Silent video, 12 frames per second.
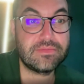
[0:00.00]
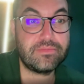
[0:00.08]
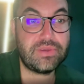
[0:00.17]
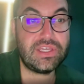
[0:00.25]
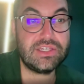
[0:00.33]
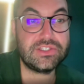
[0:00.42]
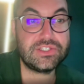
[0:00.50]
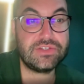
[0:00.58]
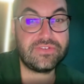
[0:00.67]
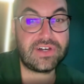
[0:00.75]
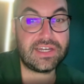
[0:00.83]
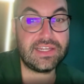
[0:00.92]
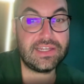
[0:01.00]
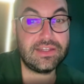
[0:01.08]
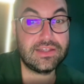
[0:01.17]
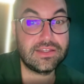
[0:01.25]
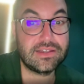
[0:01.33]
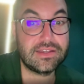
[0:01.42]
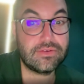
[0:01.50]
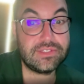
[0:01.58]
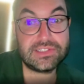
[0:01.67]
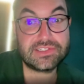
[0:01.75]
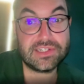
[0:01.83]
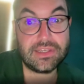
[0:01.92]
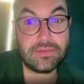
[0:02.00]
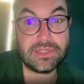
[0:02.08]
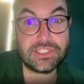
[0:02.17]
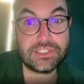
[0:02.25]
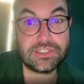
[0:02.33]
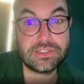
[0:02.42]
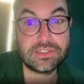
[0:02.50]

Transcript: PNG file, which is an image.